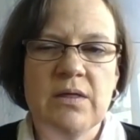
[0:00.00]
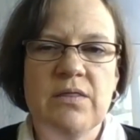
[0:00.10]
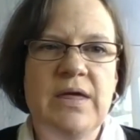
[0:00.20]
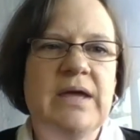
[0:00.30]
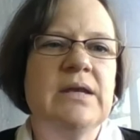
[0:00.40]

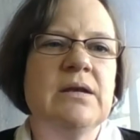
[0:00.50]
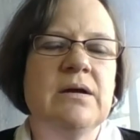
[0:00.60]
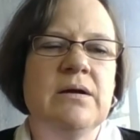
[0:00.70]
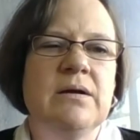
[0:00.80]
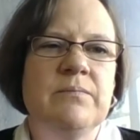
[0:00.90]
Then
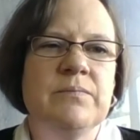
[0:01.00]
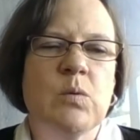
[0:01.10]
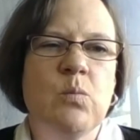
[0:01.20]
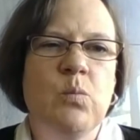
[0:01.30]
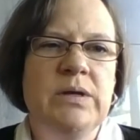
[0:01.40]
um,
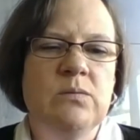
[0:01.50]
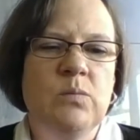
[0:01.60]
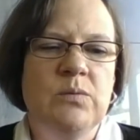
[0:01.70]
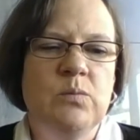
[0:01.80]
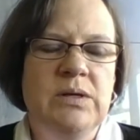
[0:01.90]
we,
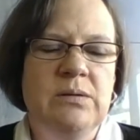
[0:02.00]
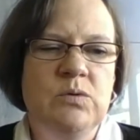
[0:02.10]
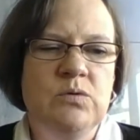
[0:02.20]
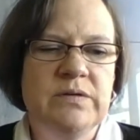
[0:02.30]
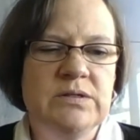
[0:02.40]
when we
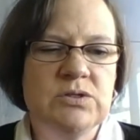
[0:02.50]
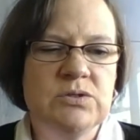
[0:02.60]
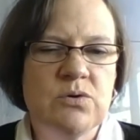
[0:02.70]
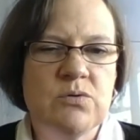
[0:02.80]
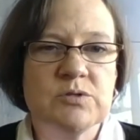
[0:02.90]
move
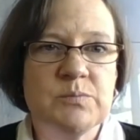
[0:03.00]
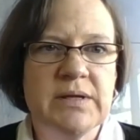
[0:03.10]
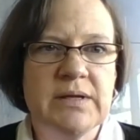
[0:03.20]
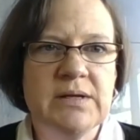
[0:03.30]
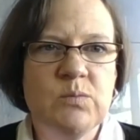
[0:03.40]
into course
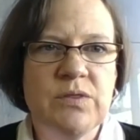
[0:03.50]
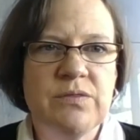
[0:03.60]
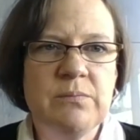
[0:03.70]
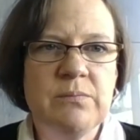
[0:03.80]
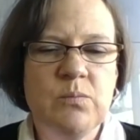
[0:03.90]
planning with
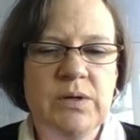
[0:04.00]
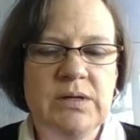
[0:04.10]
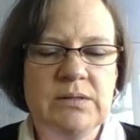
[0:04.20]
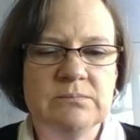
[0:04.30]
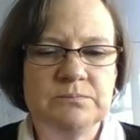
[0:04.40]
them,
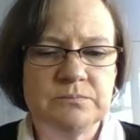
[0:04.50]
we